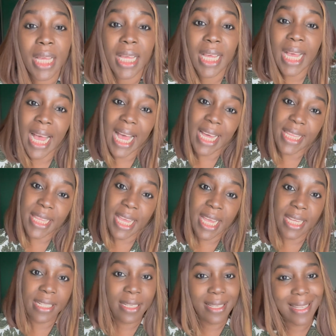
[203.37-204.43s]
And
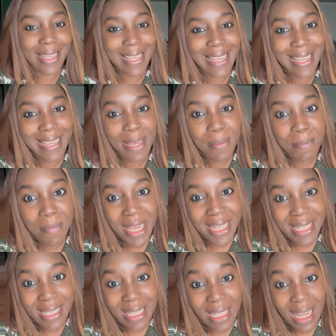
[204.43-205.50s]
then
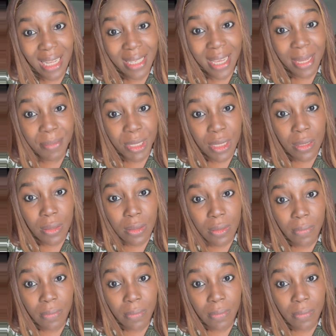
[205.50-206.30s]
medicinal chemists.